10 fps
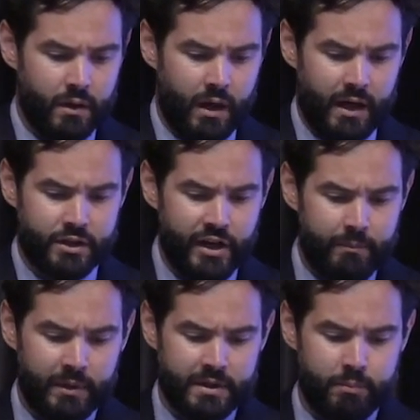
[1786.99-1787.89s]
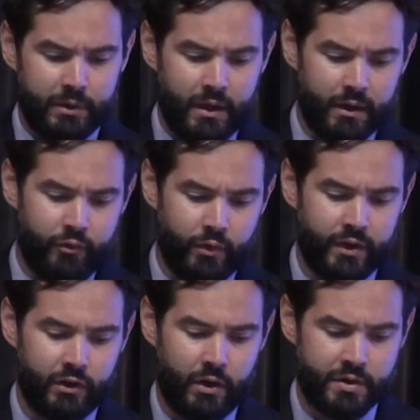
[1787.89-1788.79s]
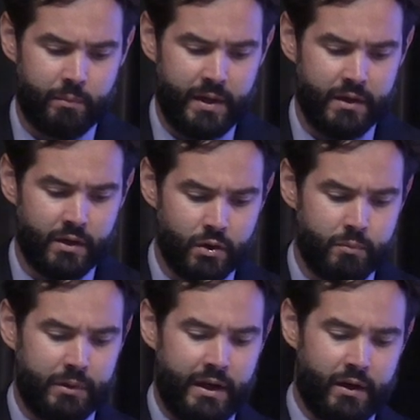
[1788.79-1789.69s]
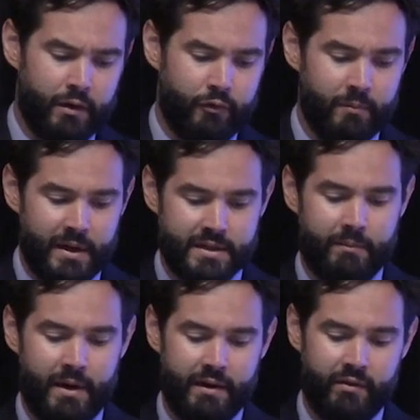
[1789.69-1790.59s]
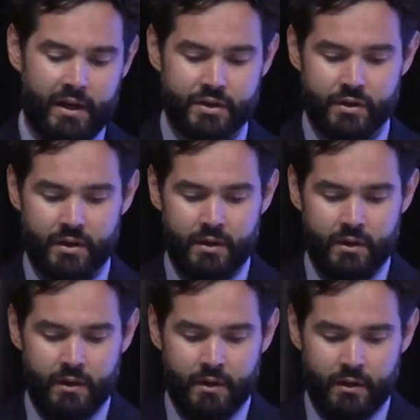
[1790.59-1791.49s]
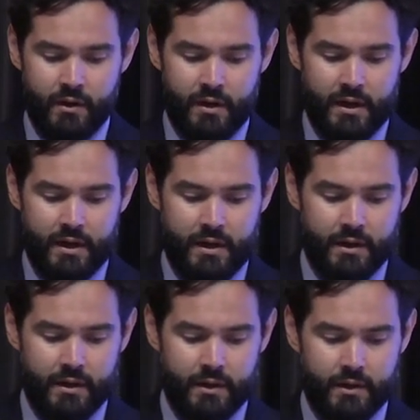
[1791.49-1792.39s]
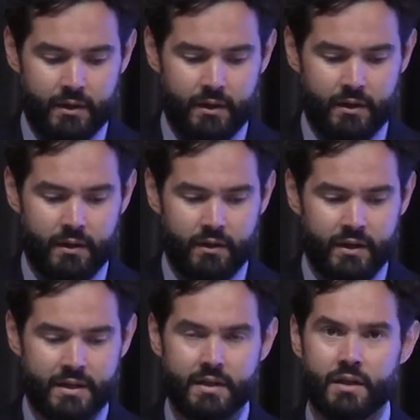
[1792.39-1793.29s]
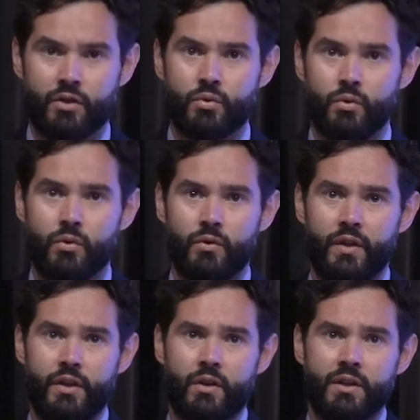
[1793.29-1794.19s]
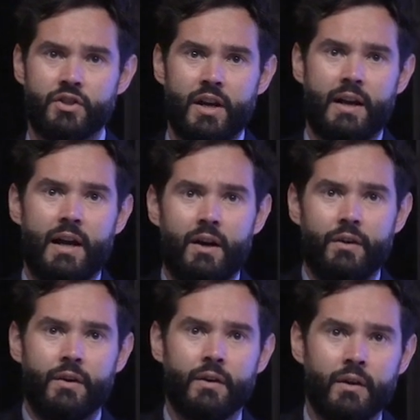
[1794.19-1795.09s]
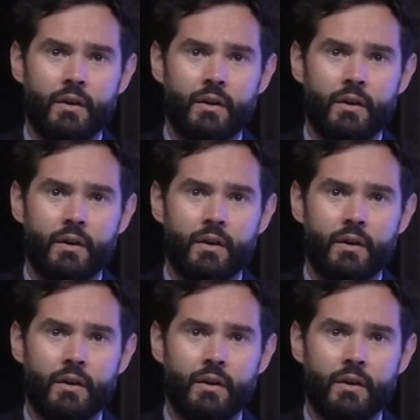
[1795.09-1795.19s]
Uh, shameless plug for the clozapine dose planner from SMI Advisor. Uh, this is a tool that you can check out